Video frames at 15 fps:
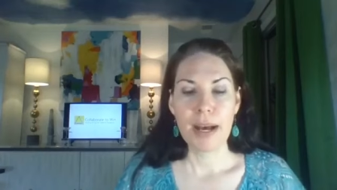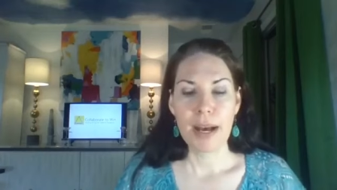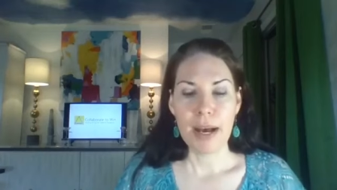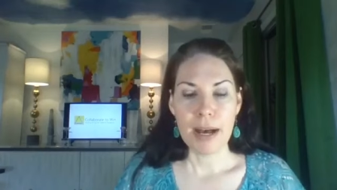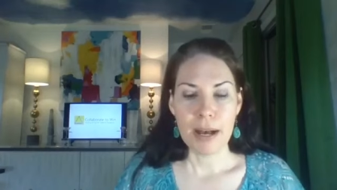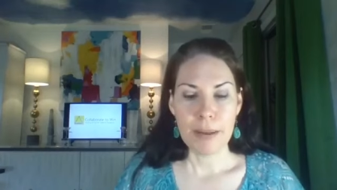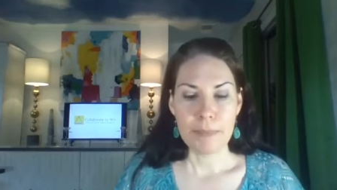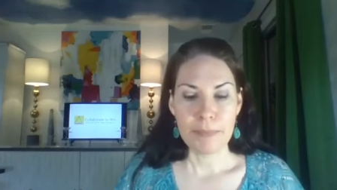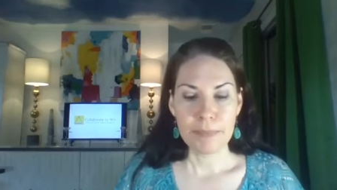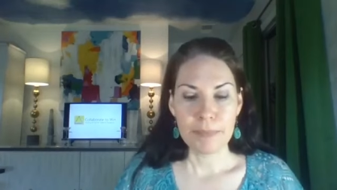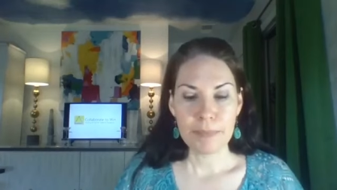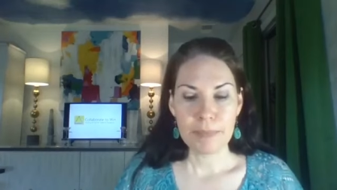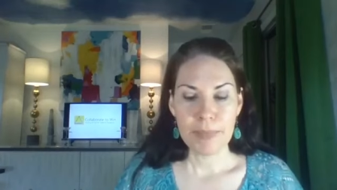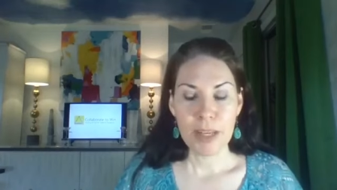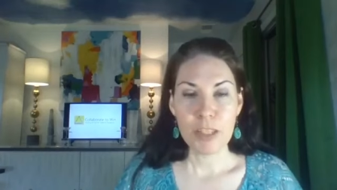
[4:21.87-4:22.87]
um,
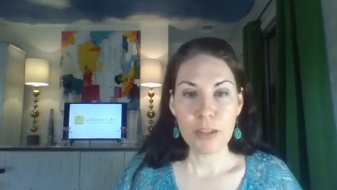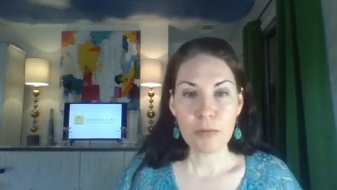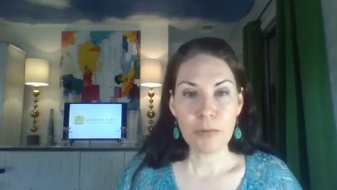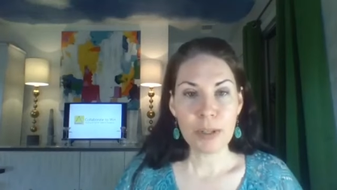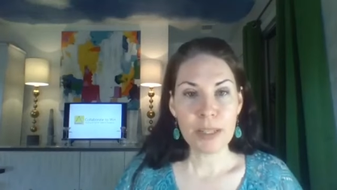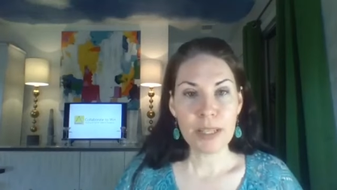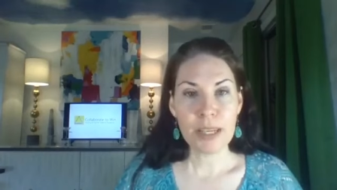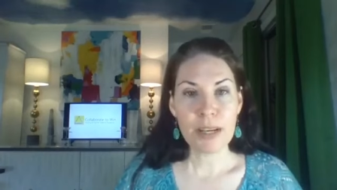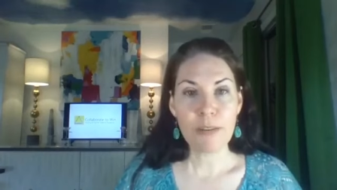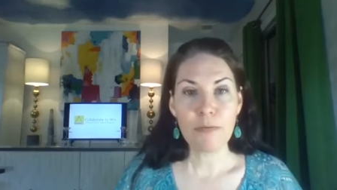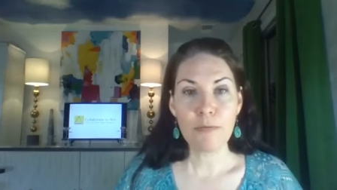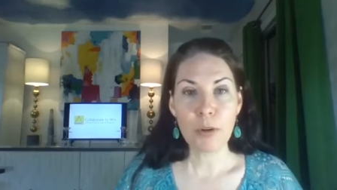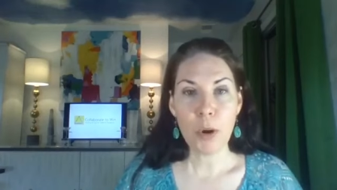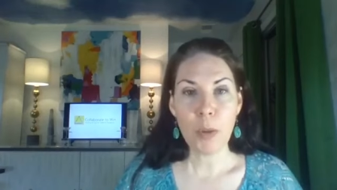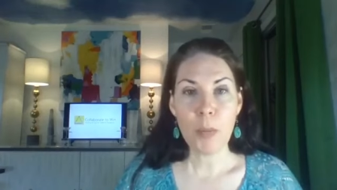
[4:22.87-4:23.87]
it's a really
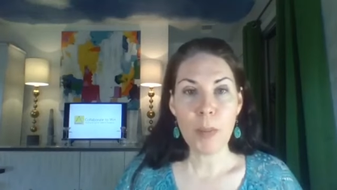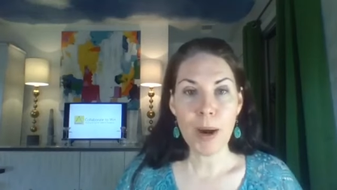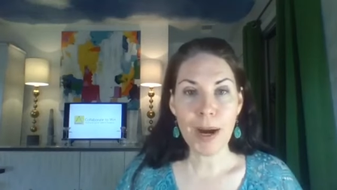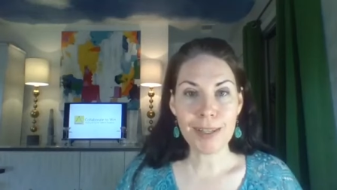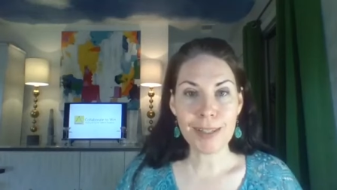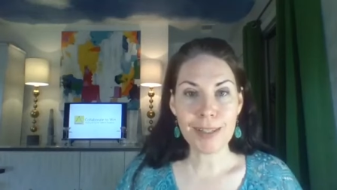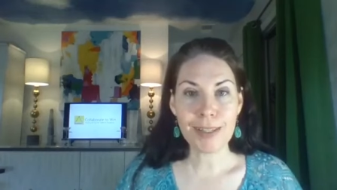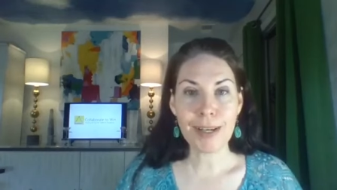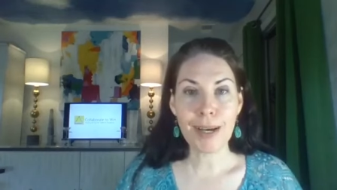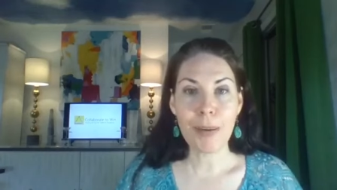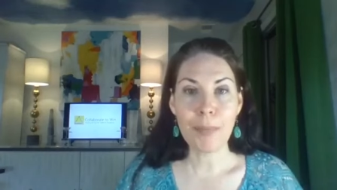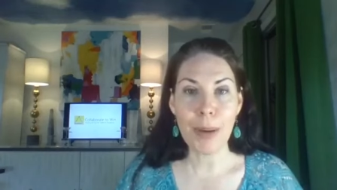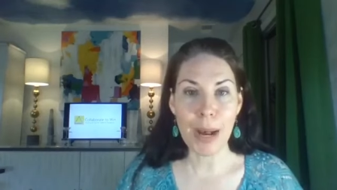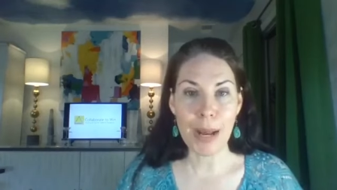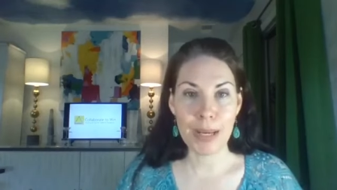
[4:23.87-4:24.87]
robust
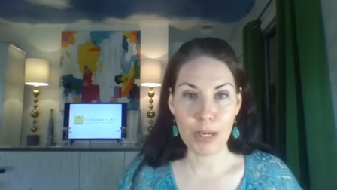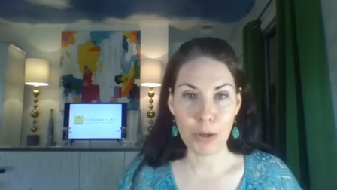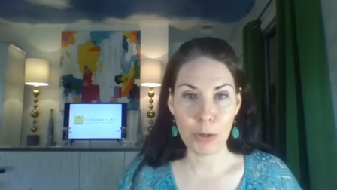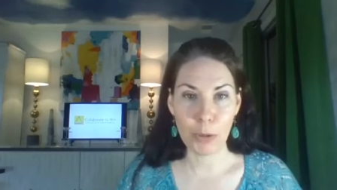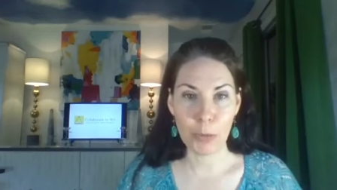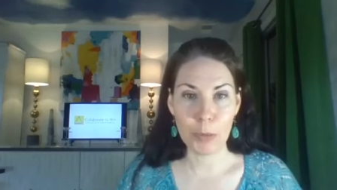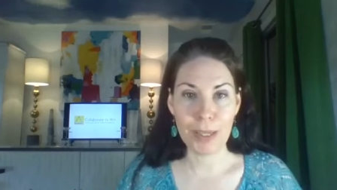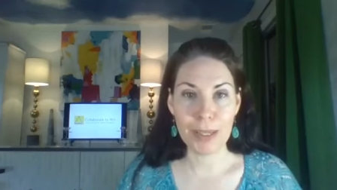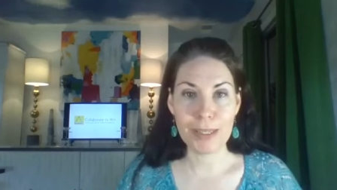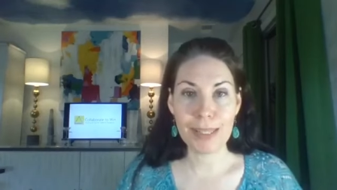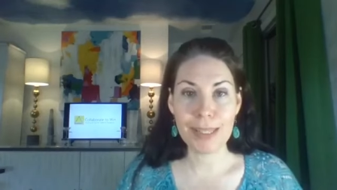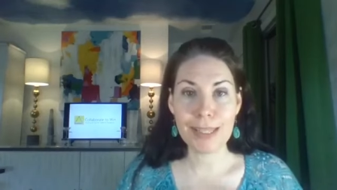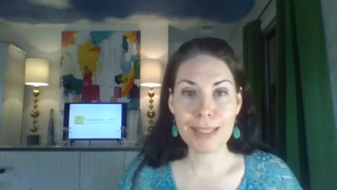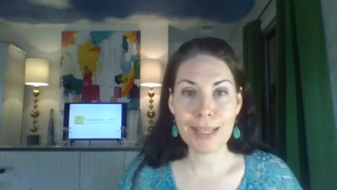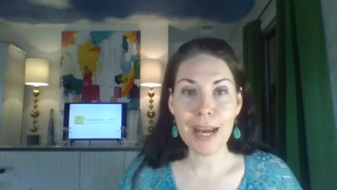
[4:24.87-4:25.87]
buying group because
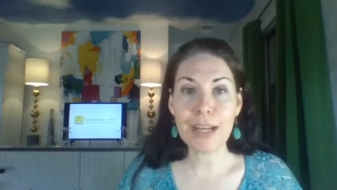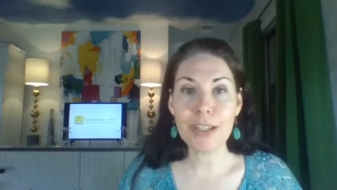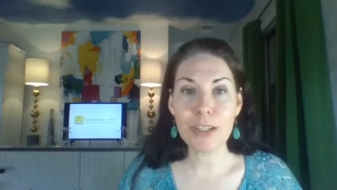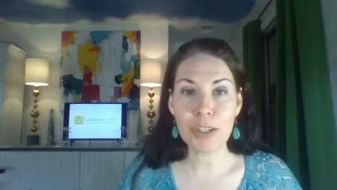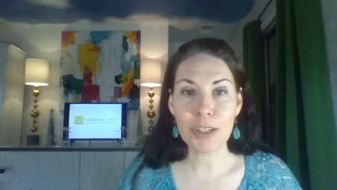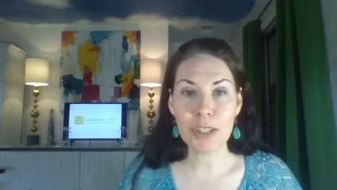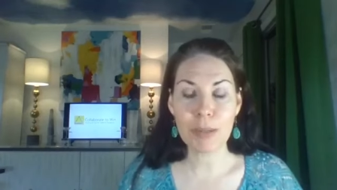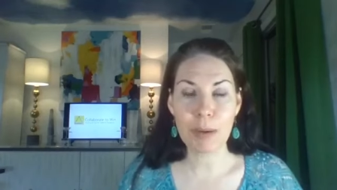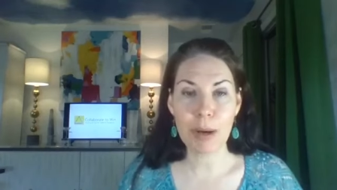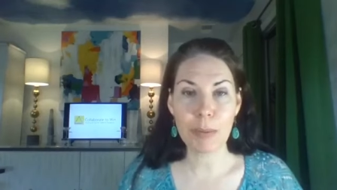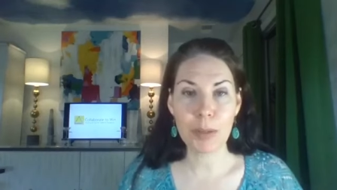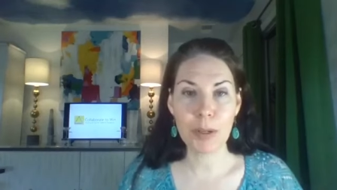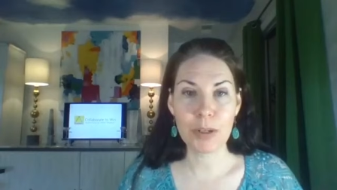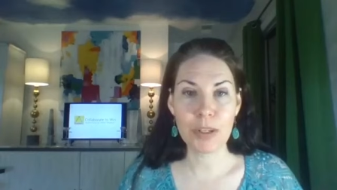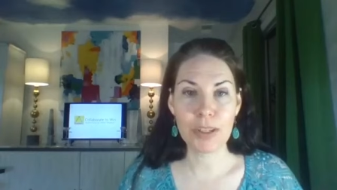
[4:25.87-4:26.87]
it's not just about
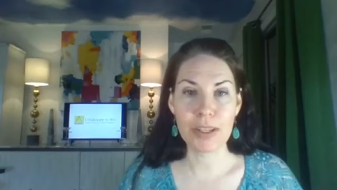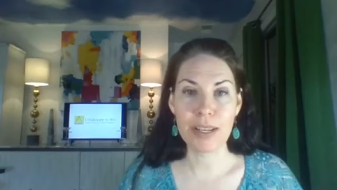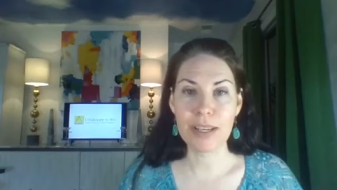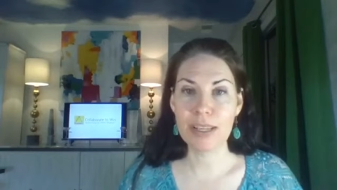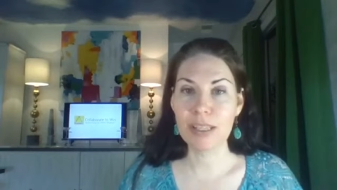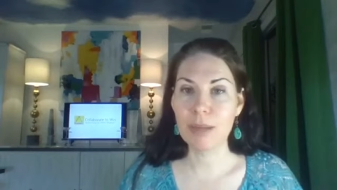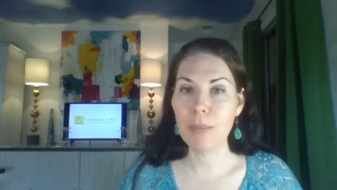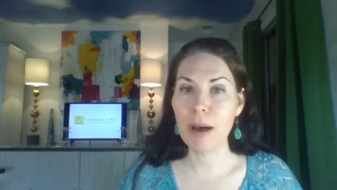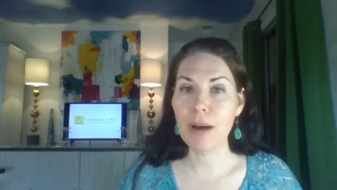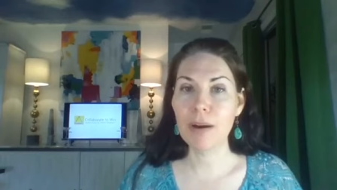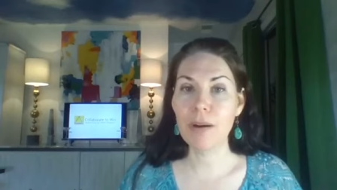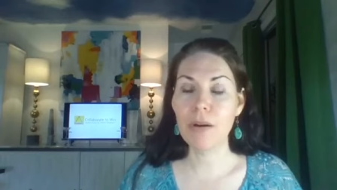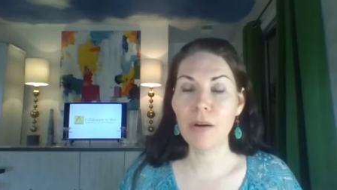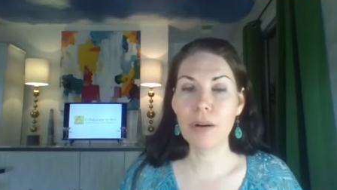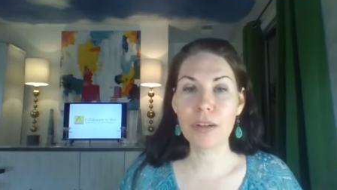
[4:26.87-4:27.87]
purchasing, it's about
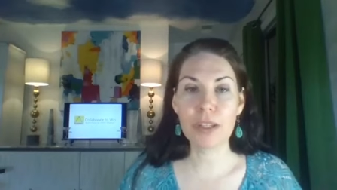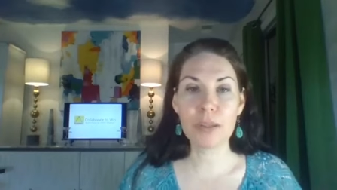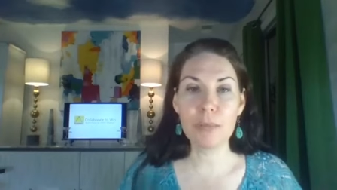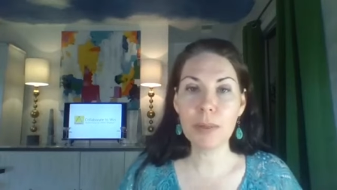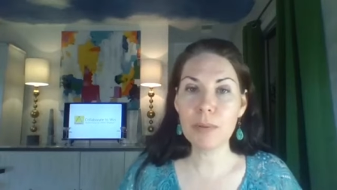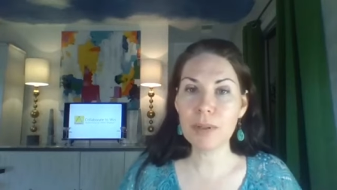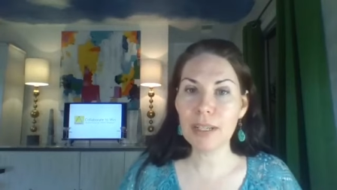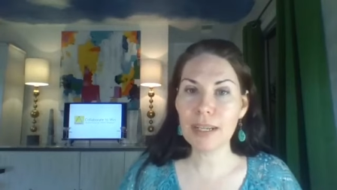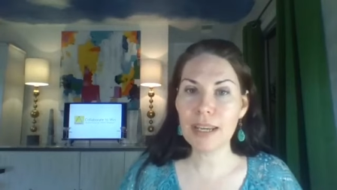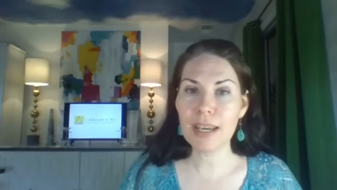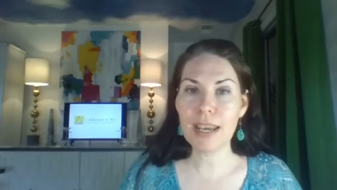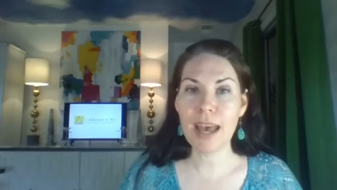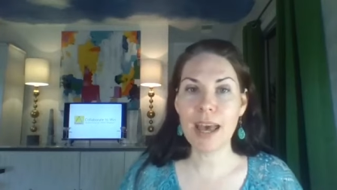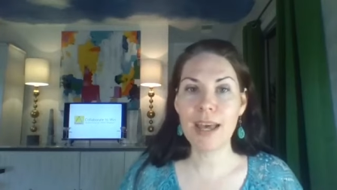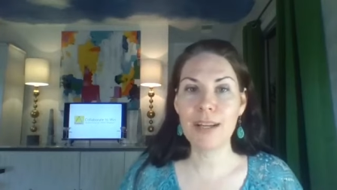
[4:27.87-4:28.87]

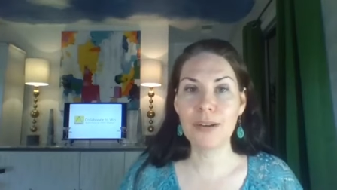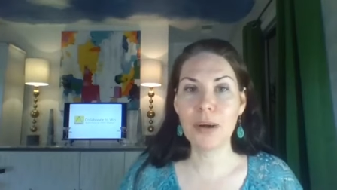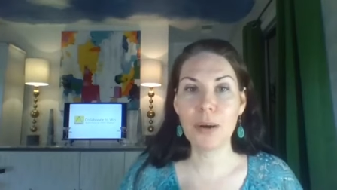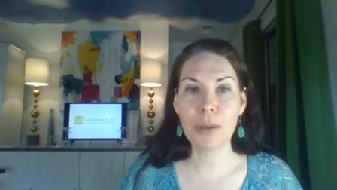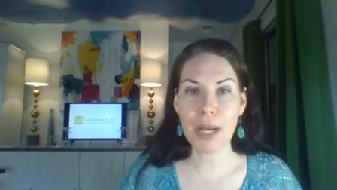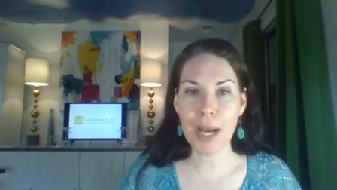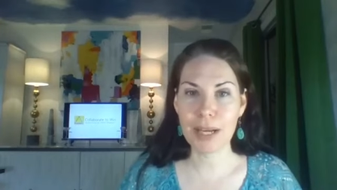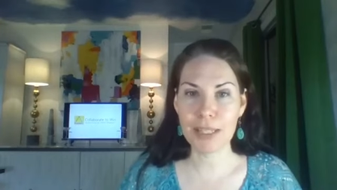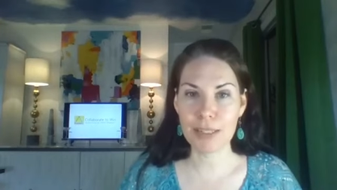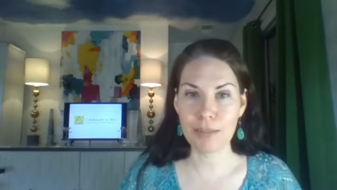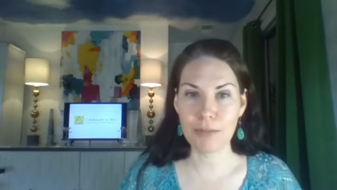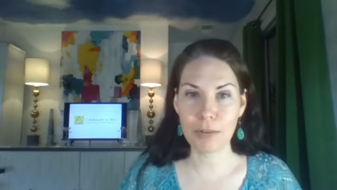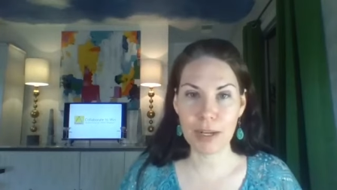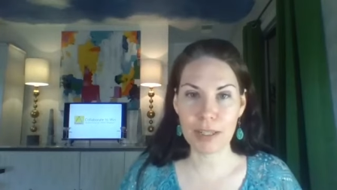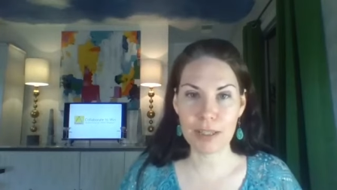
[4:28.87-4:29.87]
community and all kinds
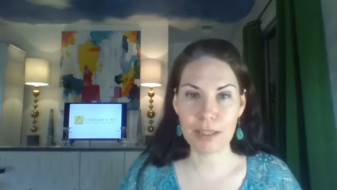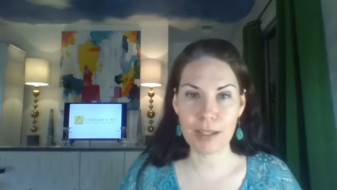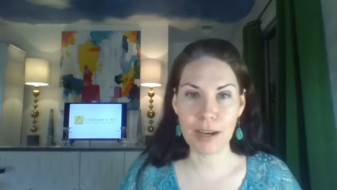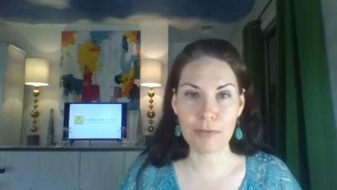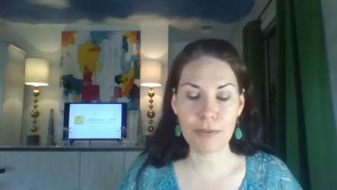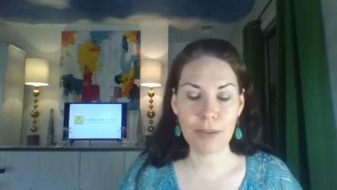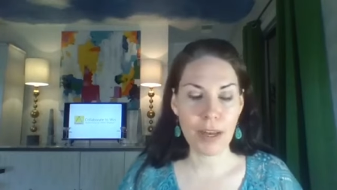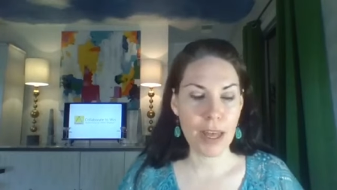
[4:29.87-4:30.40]
of great stuff.